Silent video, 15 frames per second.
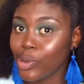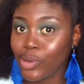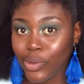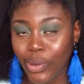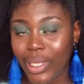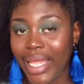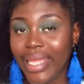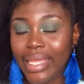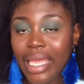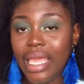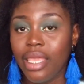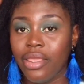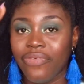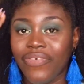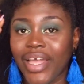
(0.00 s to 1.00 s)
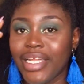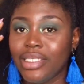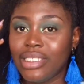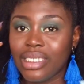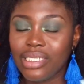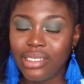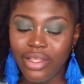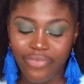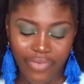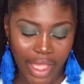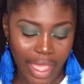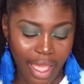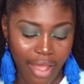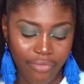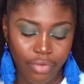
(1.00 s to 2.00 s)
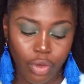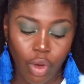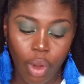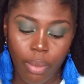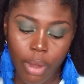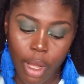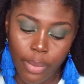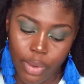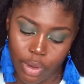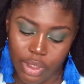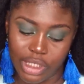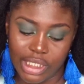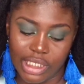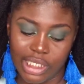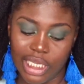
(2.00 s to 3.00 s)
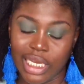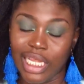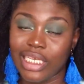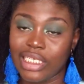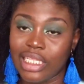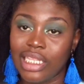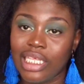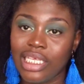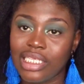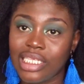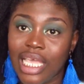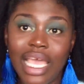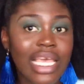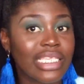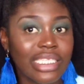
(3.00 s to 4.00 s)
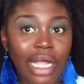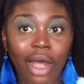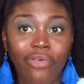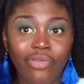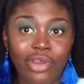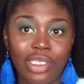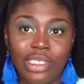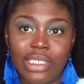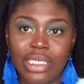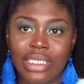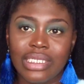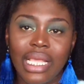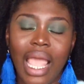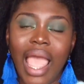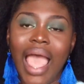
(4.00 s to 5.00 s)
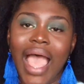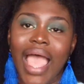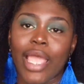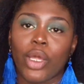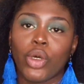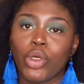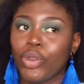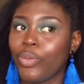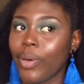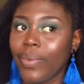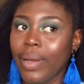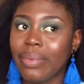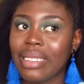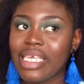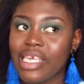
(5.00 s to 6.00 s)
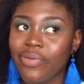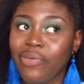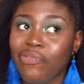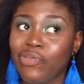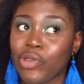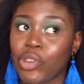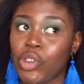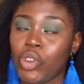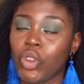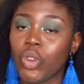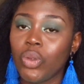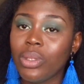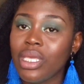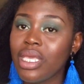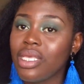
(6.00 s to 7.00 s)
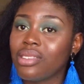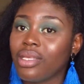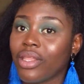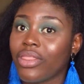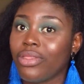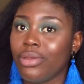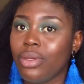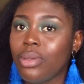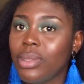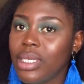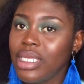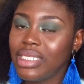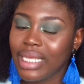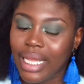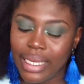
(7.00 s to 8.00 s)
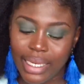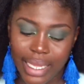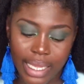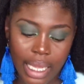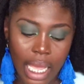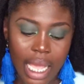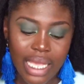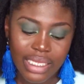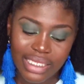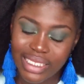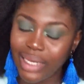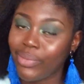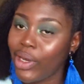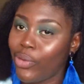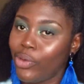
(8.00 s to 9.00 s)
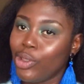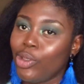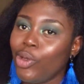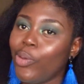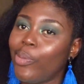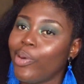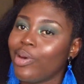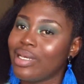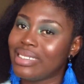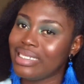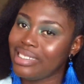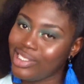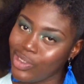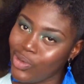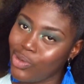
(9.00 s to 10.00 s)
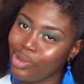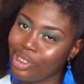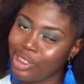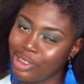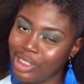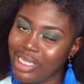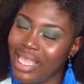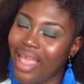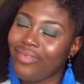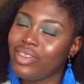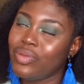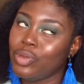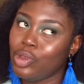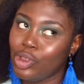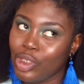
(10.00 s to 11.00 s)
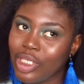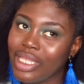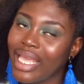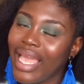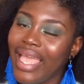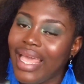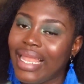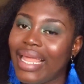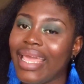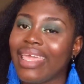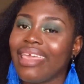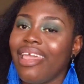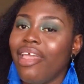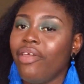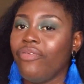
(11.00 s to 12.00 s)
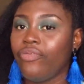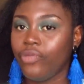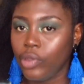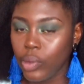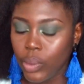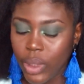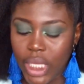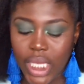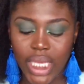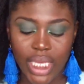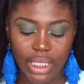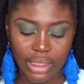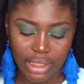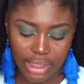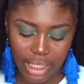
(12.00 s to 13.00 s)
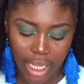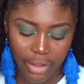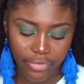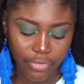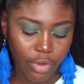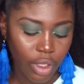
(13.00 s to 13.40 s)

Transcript: So like if I have normal porosity and I did this hairstyle, for instance, I could probably keep it for 2 weeks or 3 weeks, unlike someone with low porosity who literally have to be doing their hair like every week and stuff.